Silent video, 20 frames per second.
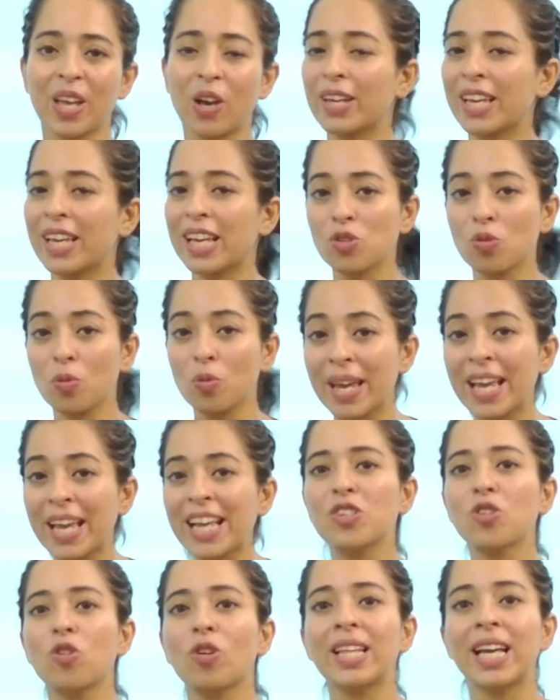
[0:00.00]
Okay, so
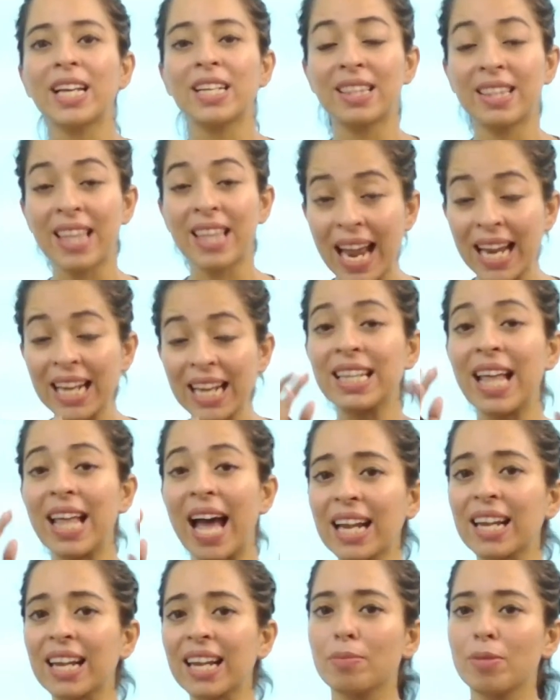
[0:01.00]
make sure that in
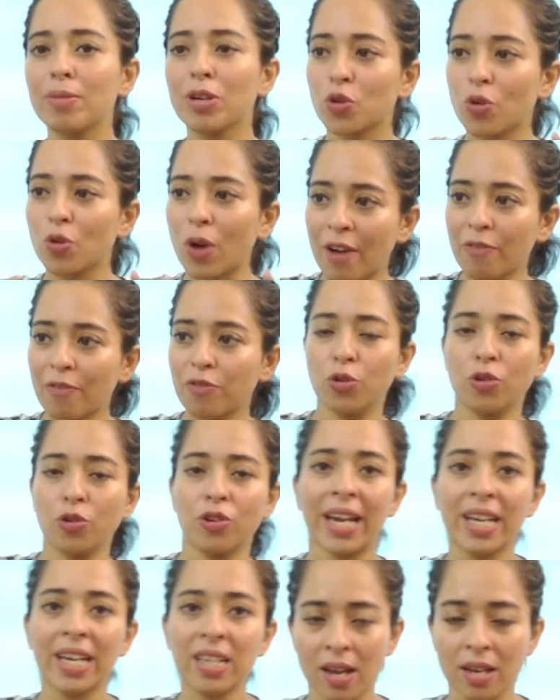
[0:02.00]
that limit you have to
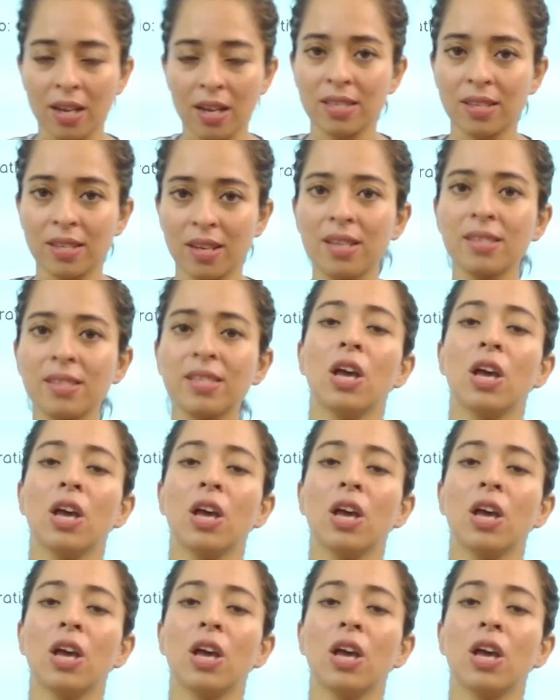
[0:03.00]
write answers.